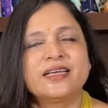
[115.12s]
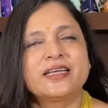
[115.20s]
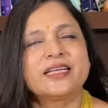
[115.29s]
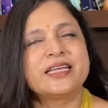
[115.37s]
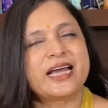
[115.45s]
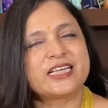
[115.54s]

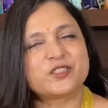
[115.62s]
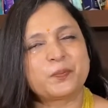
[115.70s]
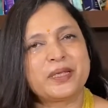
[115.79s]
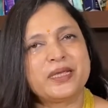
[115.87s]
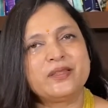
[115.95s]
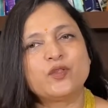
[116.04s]
He has
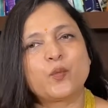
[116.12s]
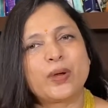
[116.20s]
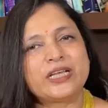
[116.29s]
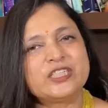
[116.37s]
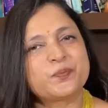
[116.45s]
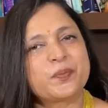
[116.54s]
been the
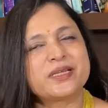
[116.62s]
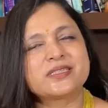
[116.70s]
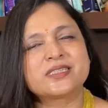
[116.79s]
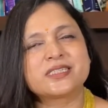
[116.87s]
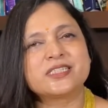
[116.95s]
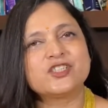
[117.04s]
Vice
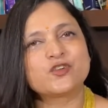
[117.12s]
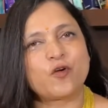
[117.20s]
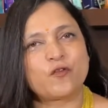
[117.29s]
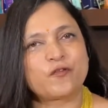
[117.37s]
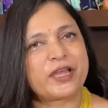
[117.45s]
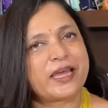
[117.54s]
President
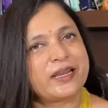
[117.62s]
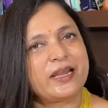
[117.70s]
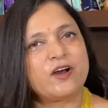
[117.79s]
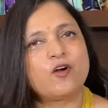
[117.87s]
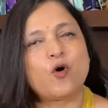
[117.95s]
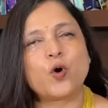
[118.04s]
of
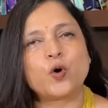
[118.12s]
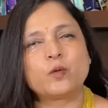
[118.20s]
Kerala